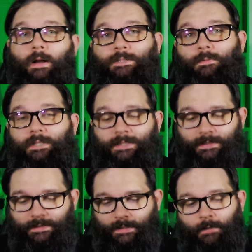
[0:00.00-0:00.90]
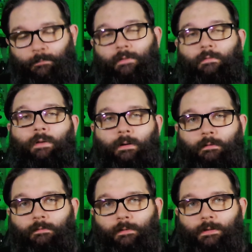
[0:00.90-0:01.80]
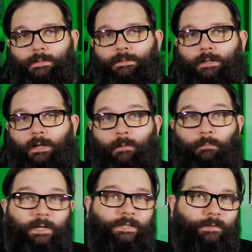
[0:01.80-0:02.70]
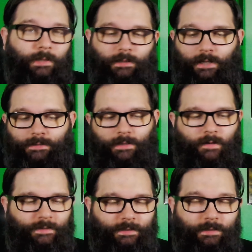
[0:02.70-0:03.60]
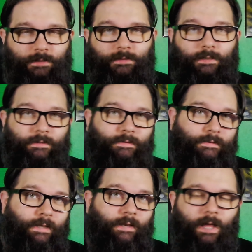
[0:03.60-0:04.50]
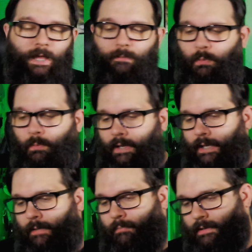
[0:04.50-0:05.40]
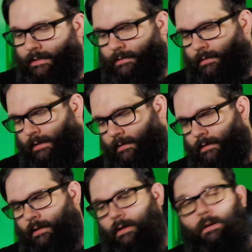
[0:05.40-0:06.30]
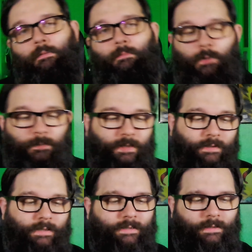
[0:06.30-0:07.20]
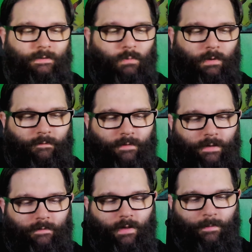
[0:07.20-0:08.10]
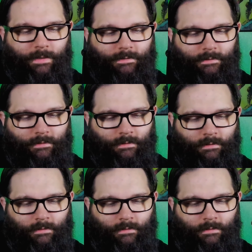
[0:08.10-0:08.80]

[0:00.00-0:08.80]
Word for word: All right, so this is uh, my very first uh, pre-screen that I sent off to CGC. This is a 9.8 pre-screen, which means you had to send in 25 comics.